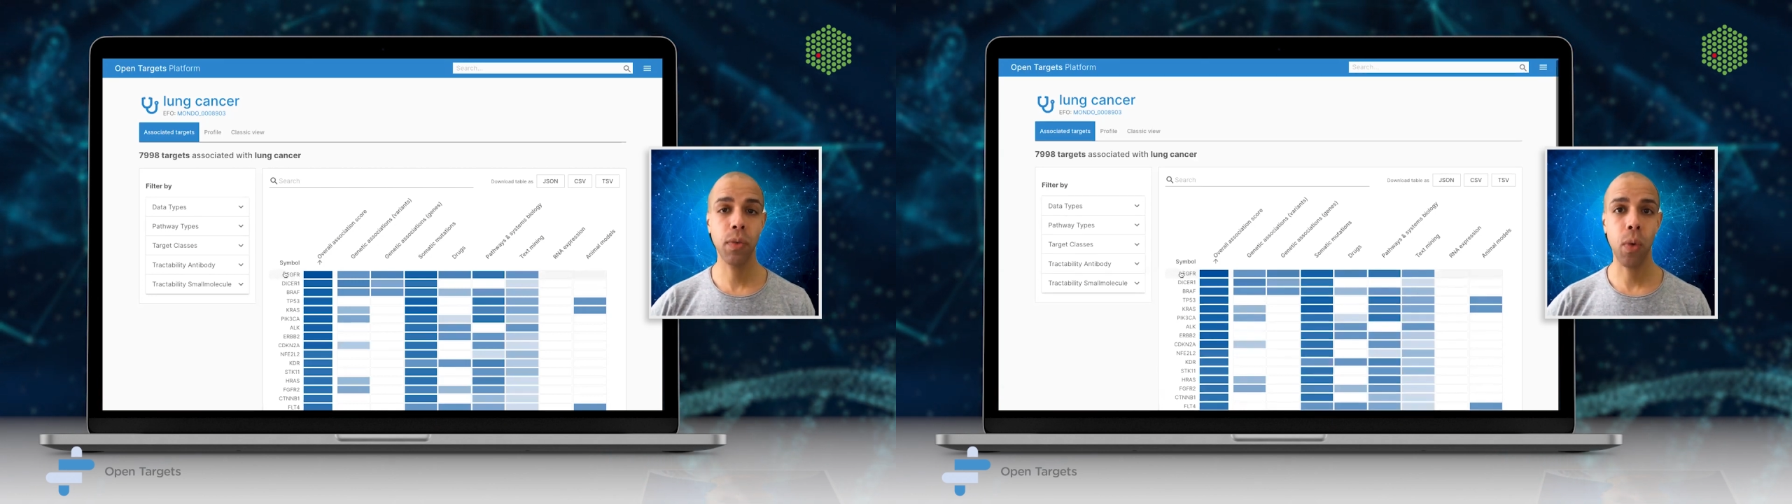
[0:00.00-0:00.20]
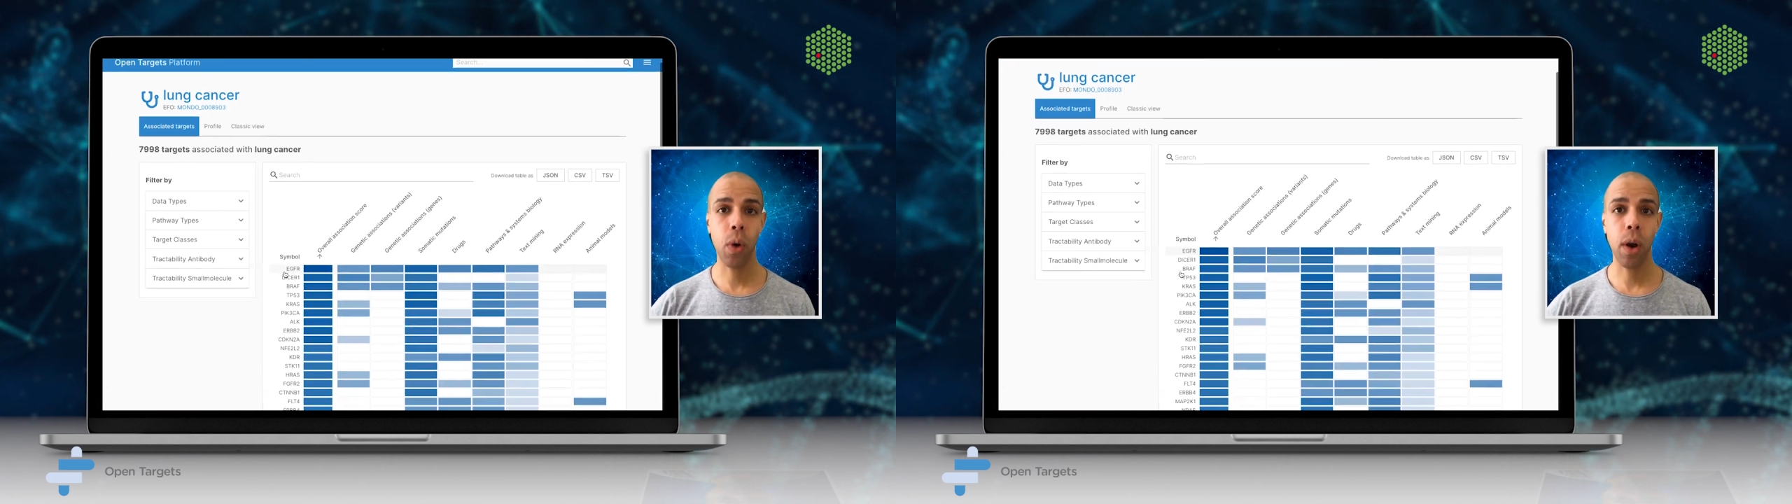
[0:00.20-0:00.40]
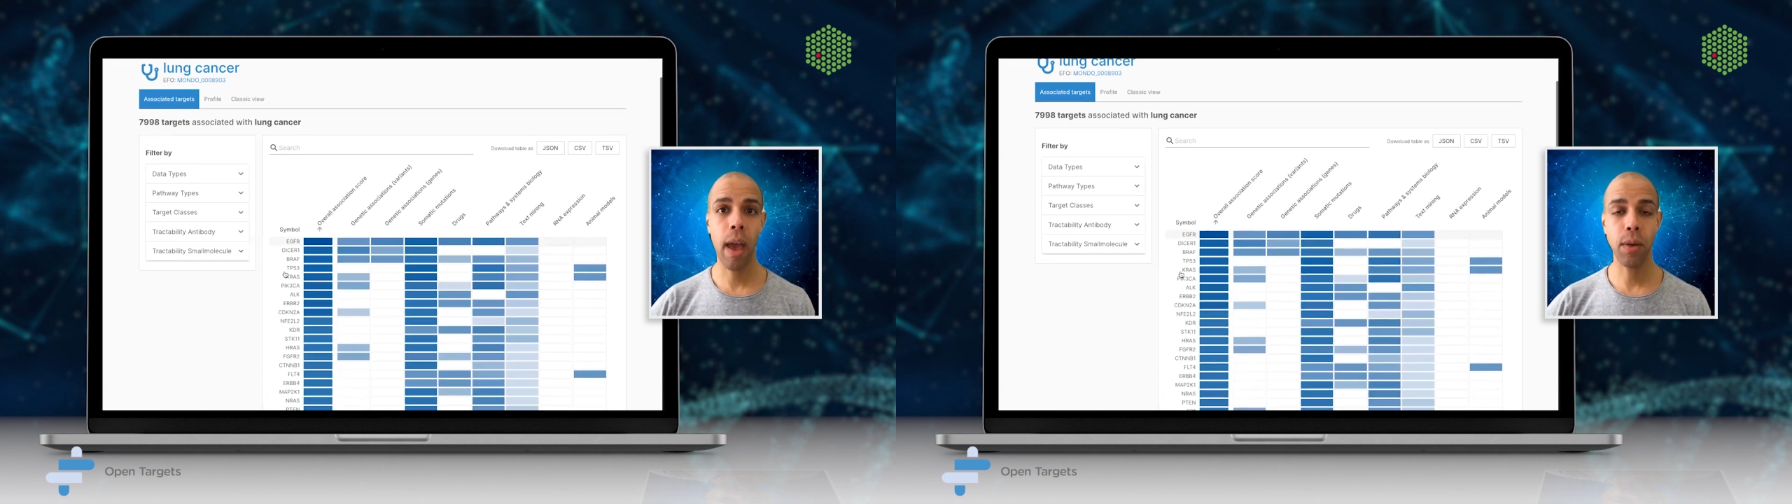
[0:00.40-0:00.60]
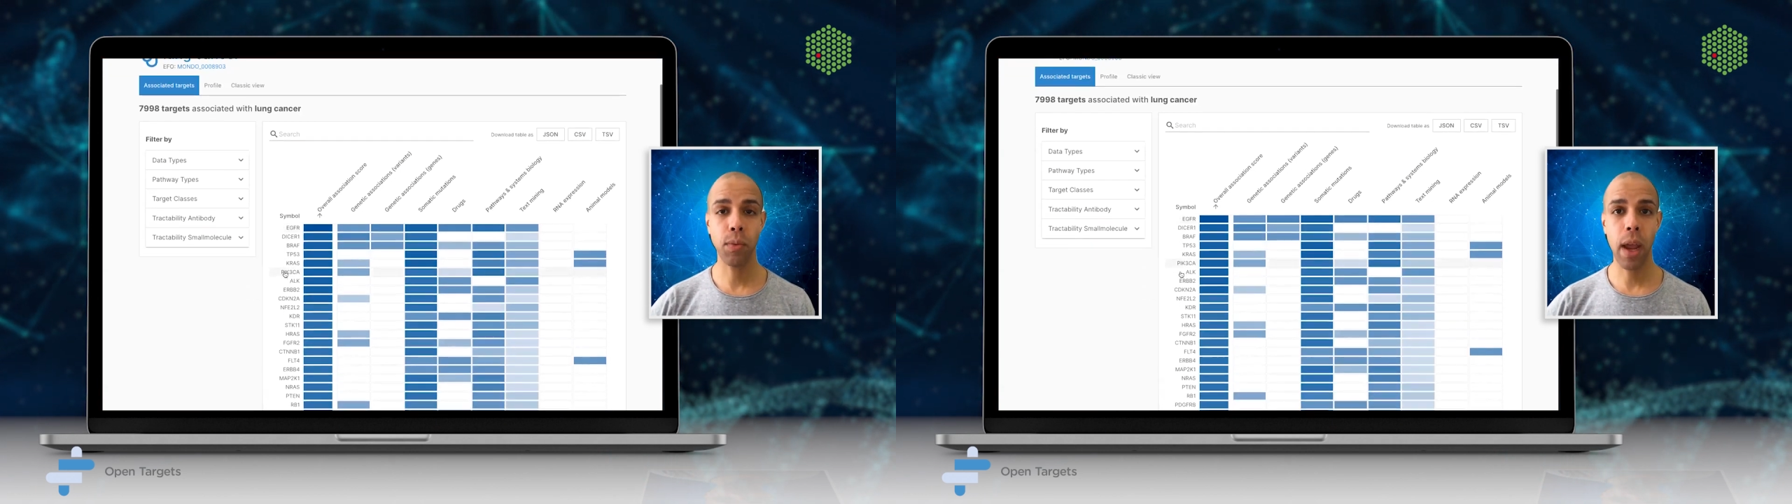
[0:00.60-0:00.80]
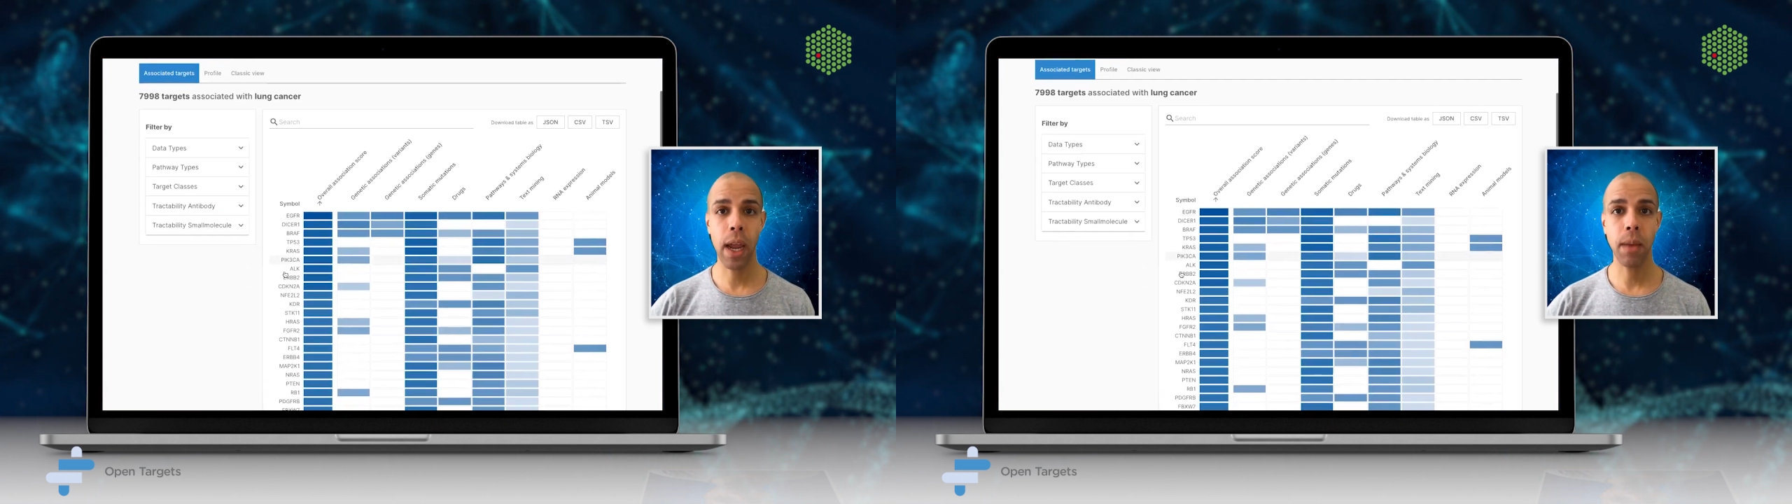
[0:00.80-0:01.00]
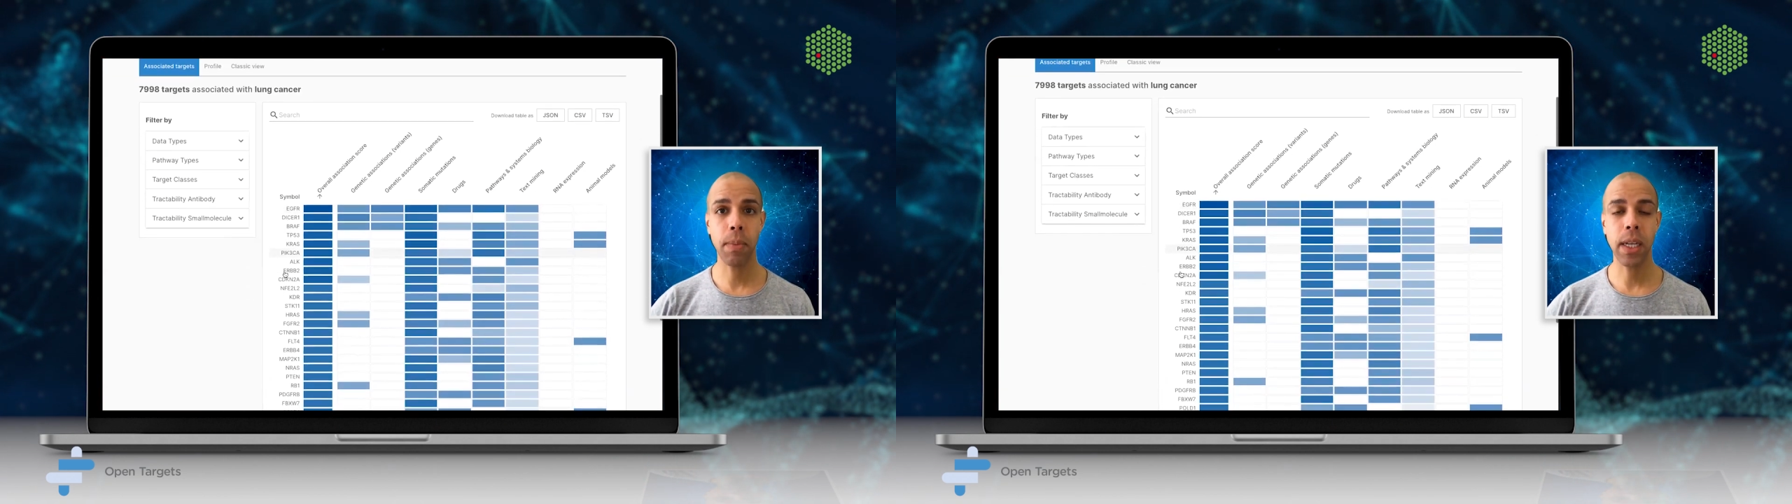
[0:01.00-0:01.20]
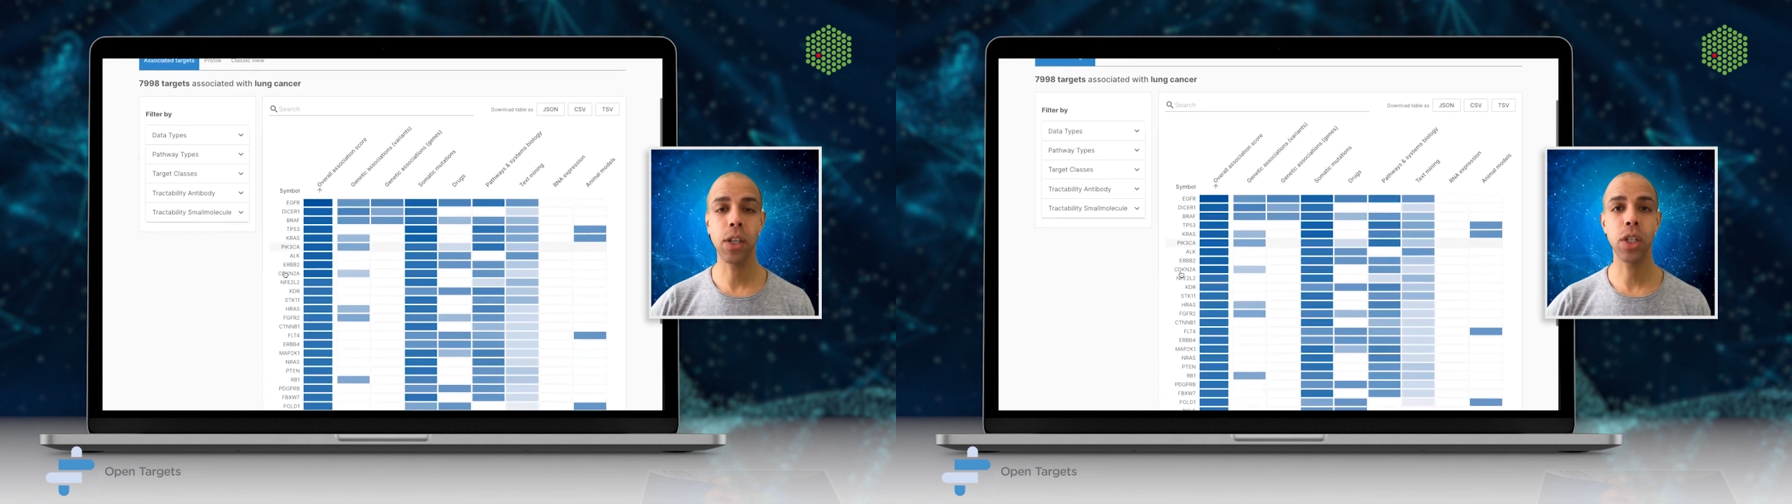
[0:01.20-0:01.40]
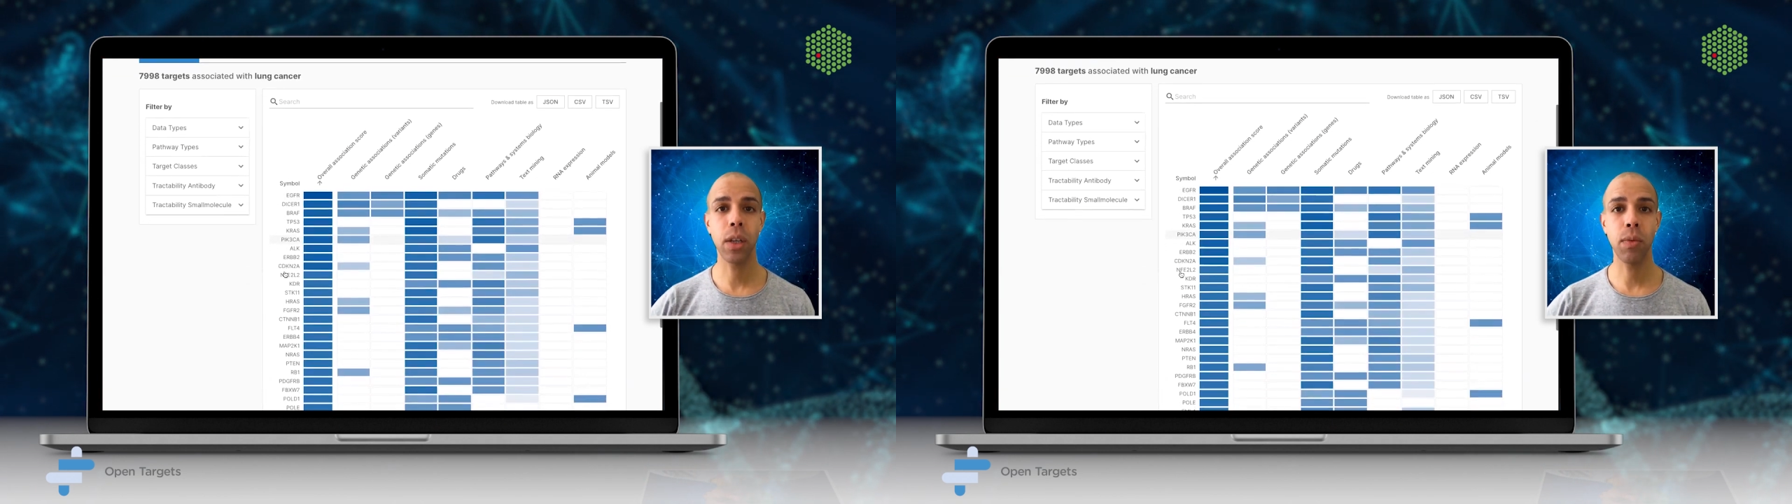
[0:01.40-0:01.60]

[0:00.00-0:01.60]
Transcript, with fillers: for and rank potentially